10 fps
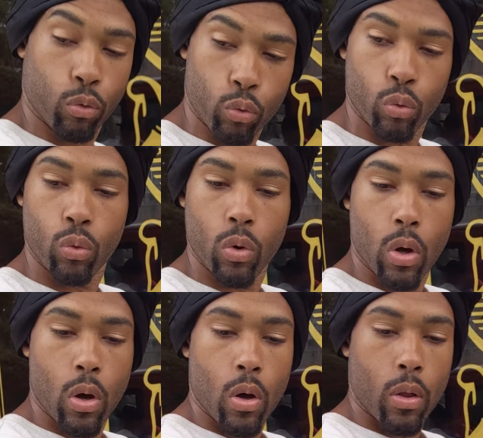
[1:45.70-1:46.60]
through
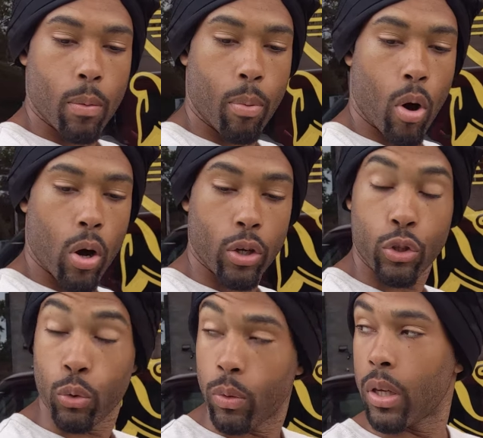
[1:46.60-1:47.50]
the bar
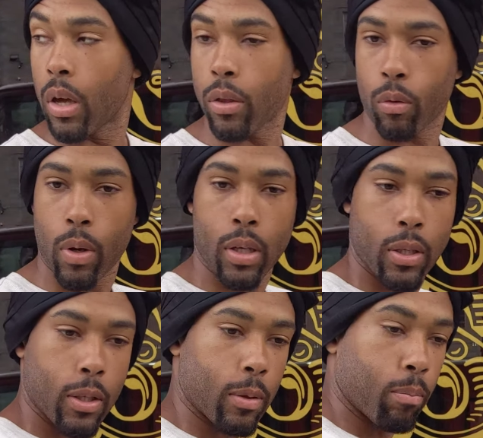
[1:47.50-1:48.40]
to the other
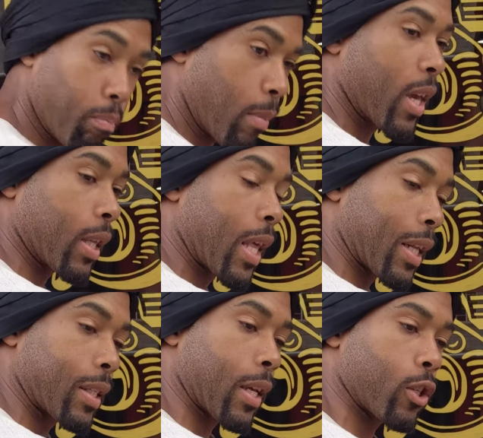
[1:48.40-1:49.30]
wrist, making
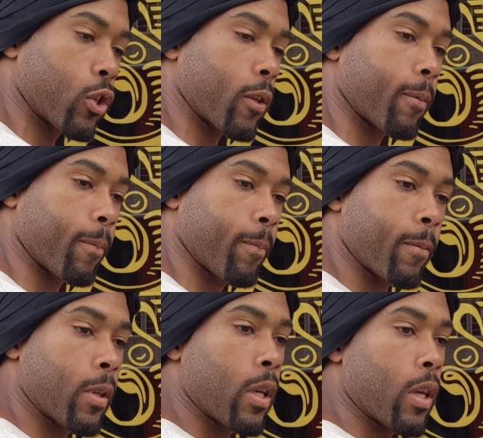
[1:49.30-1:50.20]
that tension,
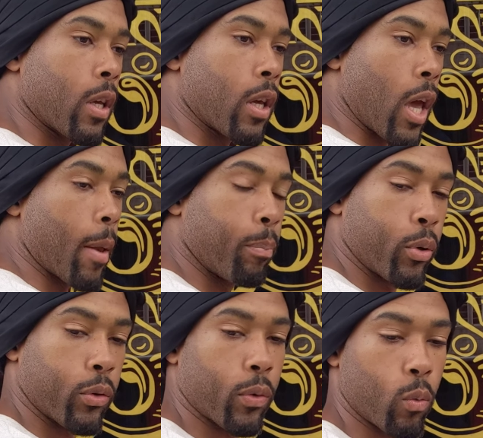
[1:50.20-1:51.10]
and
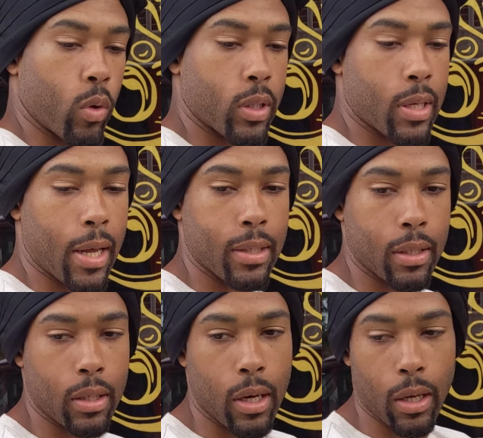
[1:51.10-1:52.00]
push from one side to
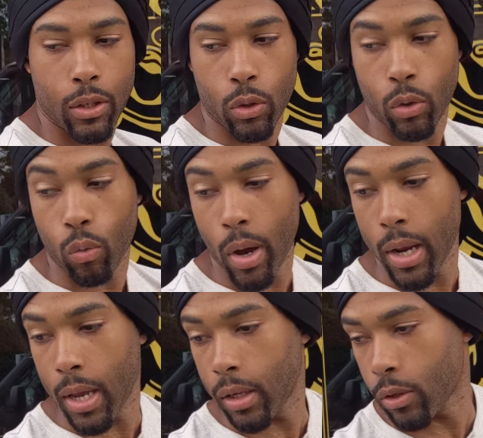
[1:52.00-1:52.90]
the next. So the right
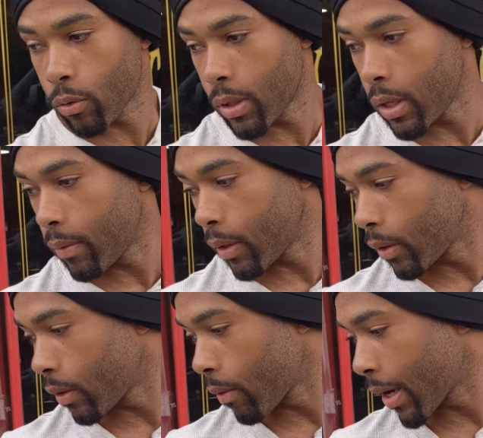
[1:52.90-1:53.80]
hand is receiving,
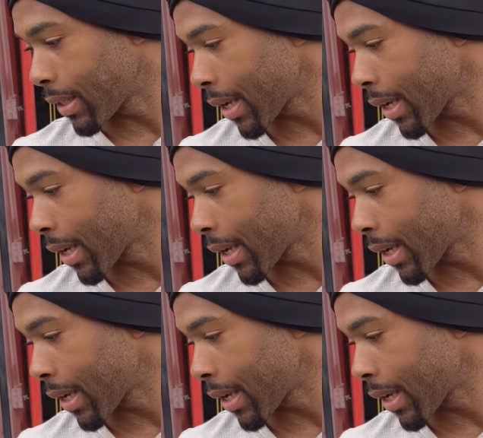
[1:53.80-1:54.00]
the right